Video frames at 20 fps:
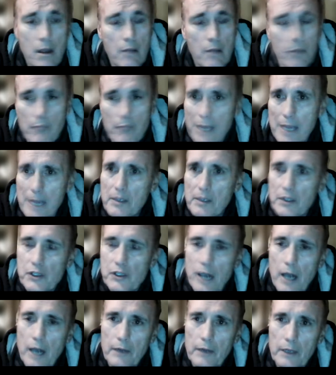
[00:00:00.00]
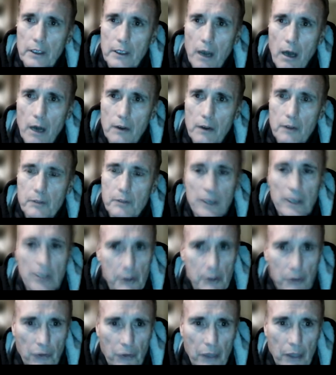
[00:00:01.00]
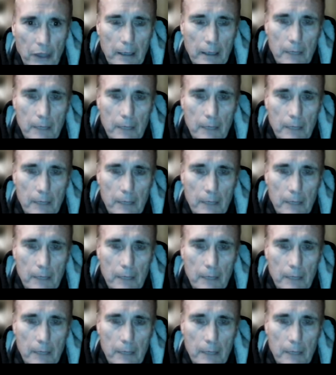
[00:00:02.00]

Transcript: maybe it's not in the cards. But here's the thing.